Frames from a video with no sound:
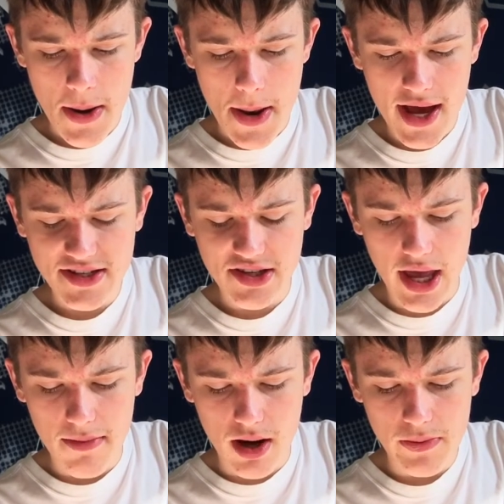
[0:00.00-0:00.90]
Next
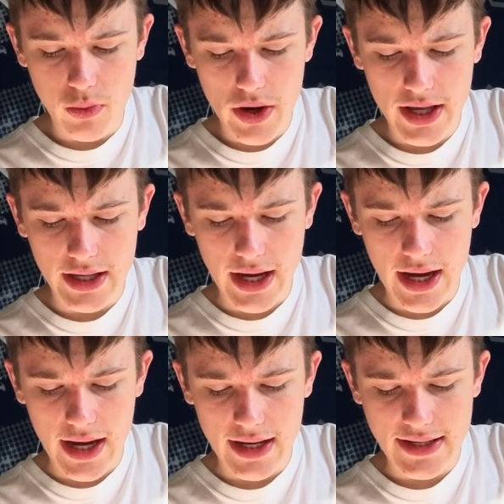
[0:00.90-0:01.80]
game up, we
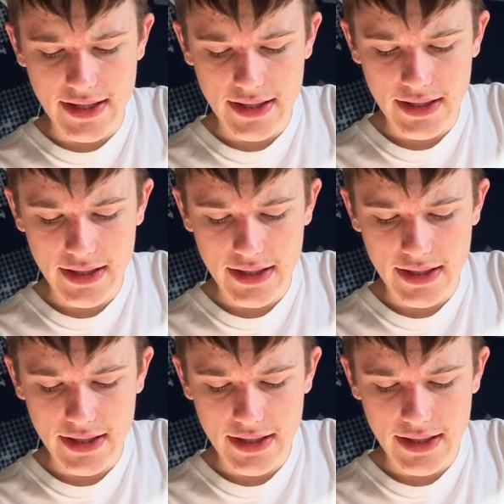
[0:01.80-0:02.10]
got